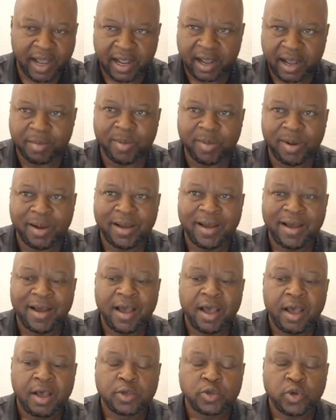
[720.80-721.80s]
Mnangagwa.
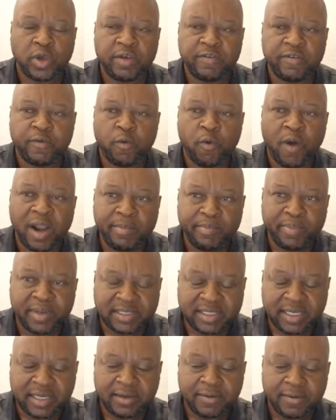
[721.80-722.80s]
So if one
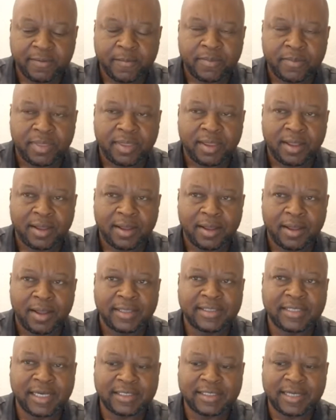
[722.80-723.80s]
person
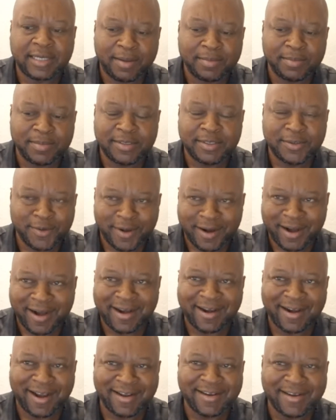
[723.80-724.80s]
just comes into
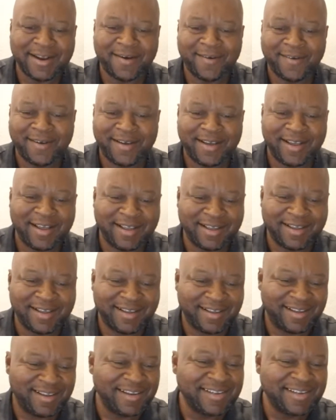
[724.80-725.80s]
Harare right now
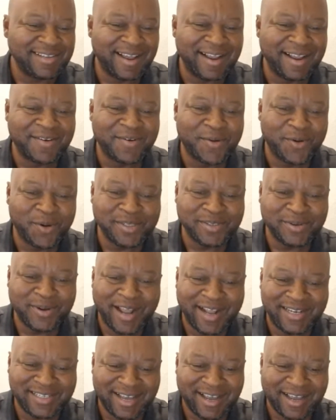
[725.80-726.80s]
and goes
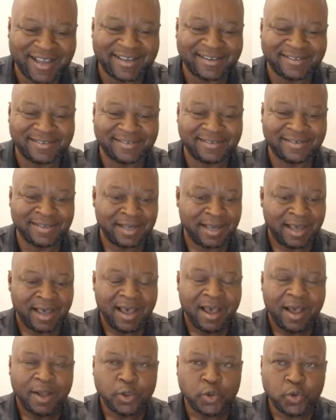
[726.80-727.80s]
on attack,
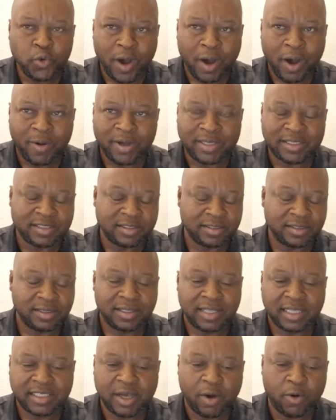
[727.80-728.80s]
2 hours,
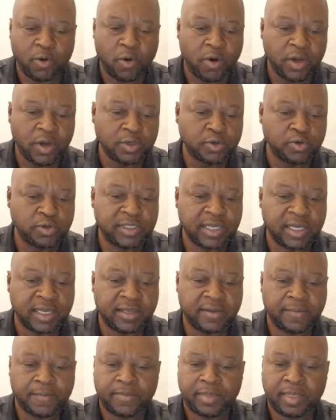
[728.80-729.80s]
that's how long it will
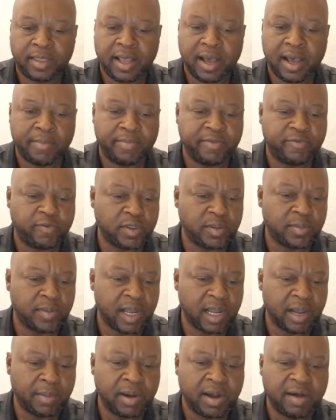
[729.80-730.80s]
take before the
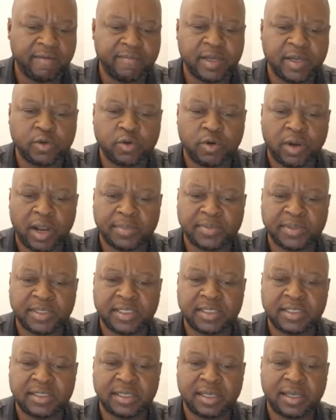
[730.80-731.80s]
Mnangagwa government
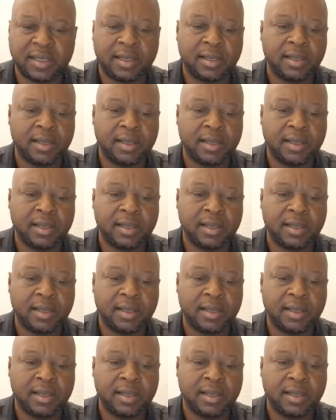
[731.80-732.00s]
collapses.